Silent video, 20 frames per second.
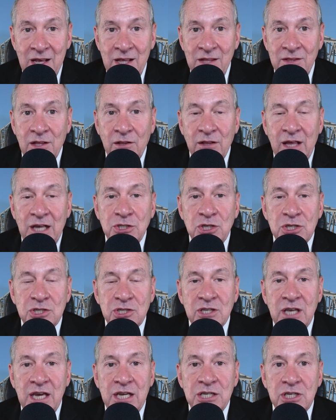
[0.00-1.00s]
The
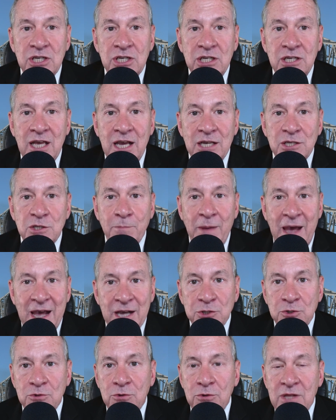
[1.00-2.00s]
legislation has
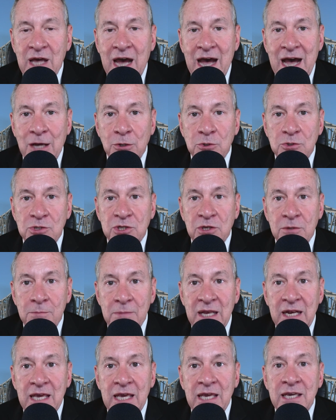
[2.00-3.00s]
passed through the House
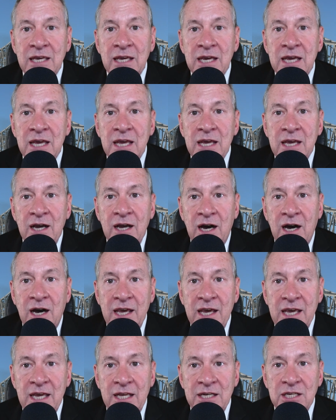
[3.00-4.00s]
committee
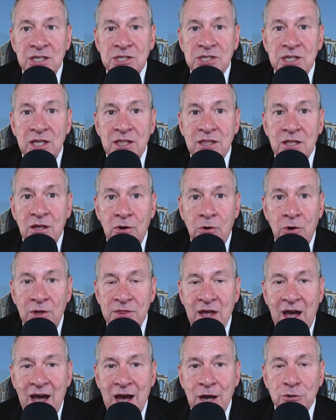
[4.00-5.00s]
and is on the
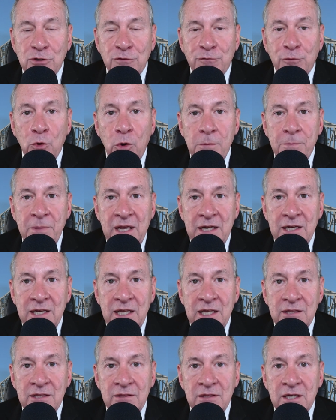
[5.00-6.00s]
House floor
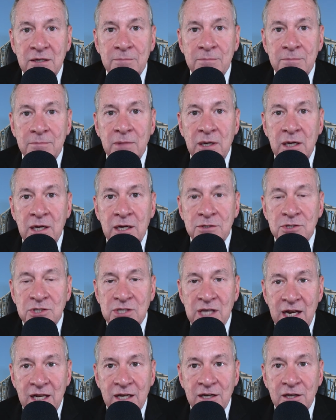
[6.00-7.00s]
pending the
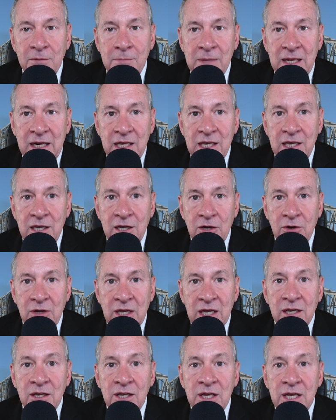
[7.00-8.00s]
Senate committee
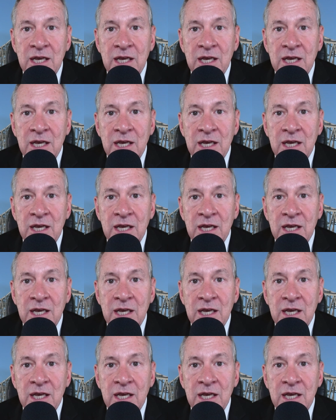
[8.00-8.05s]
hearing.